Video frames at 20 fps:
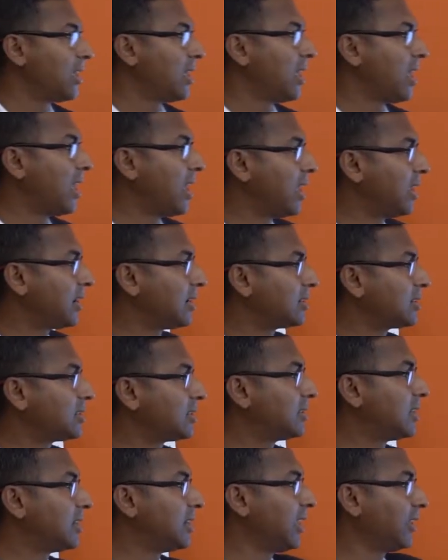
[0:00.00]
And
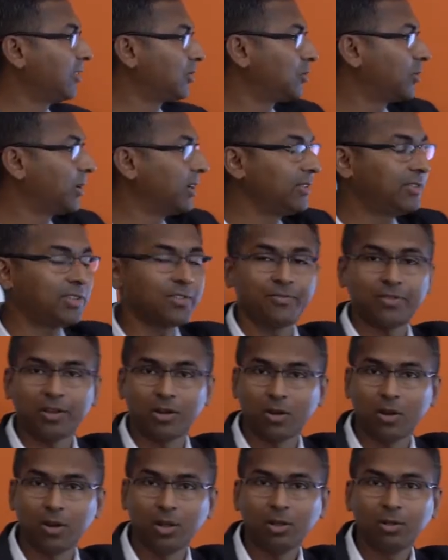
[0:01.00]
the next one is the
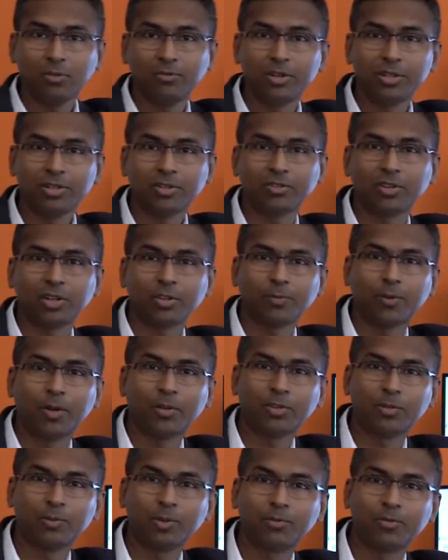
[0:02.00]
phenol, which is
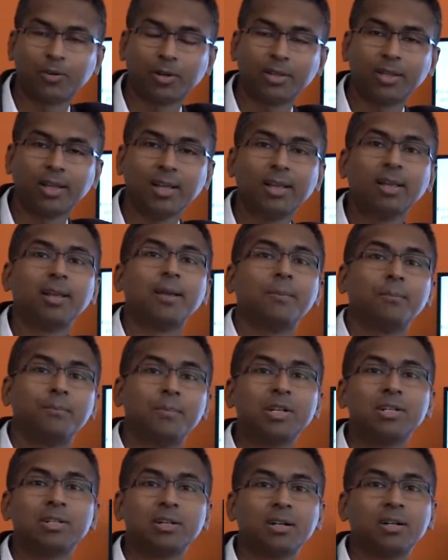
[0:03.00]
responsible for the
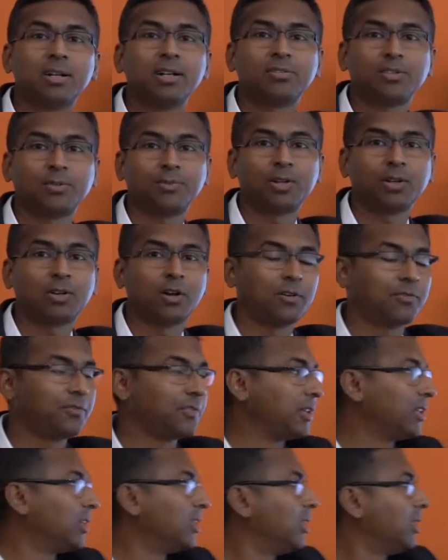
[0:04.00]
bitterness of the
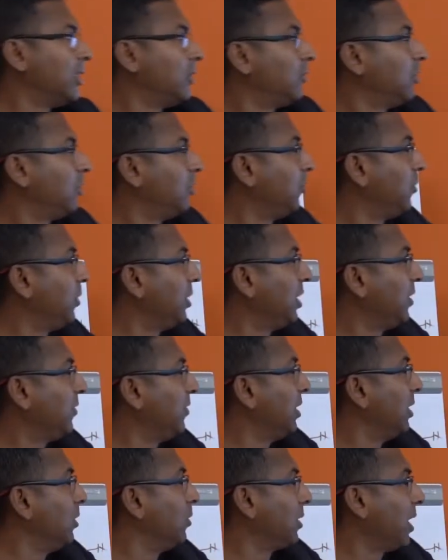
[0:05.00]
coffee. So if we
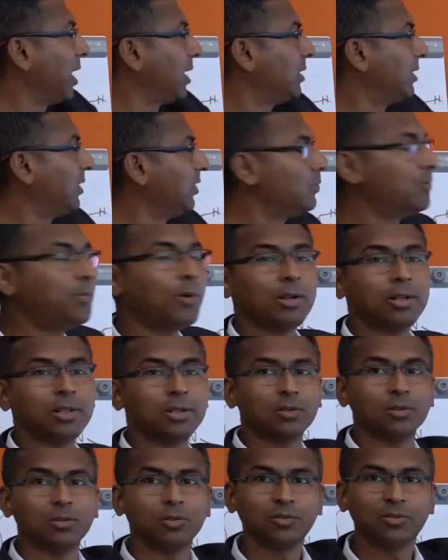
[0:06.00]
even look at these
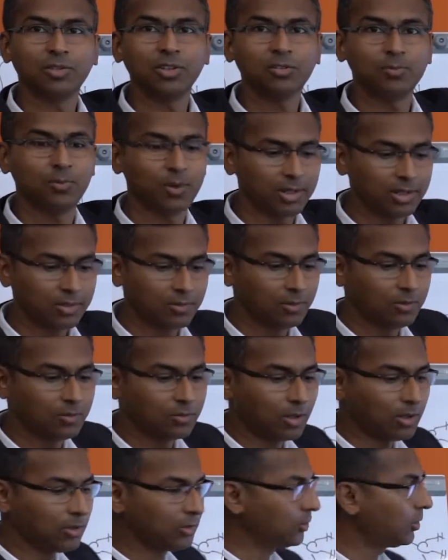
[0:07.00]
molecules
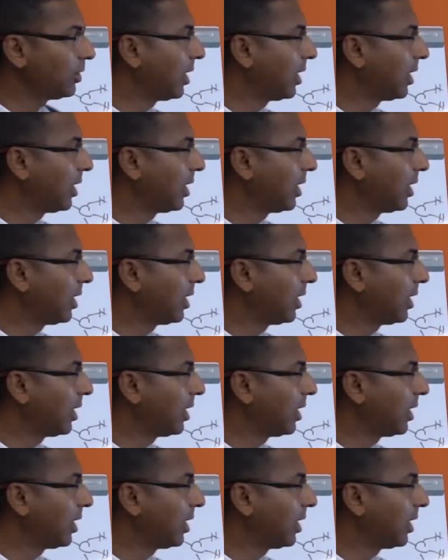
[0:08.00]
also